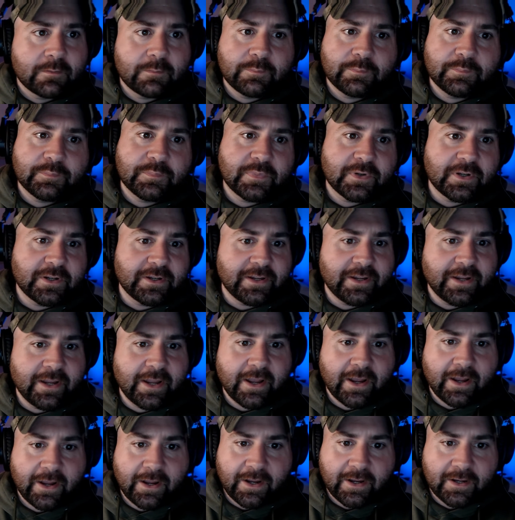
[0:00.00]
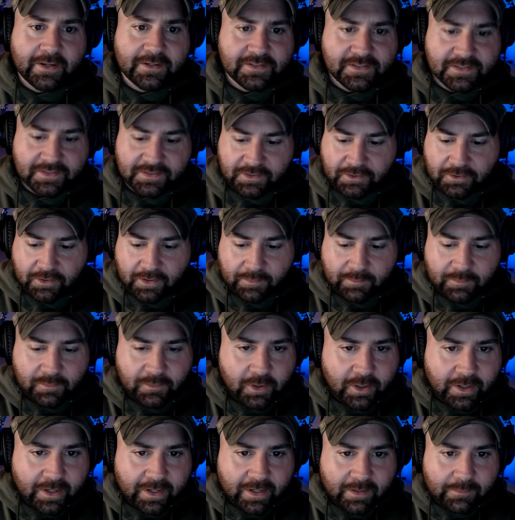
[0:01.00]
but yeah, so I'm
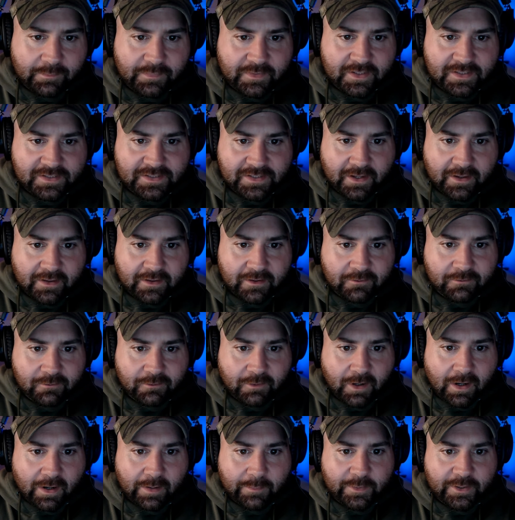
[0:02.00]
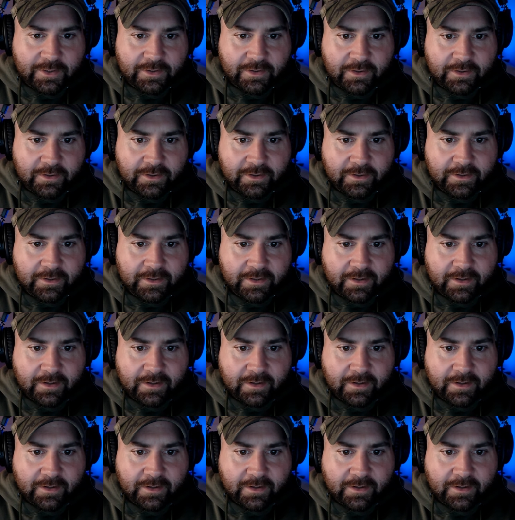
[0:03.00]
looking up this other Robin Hood.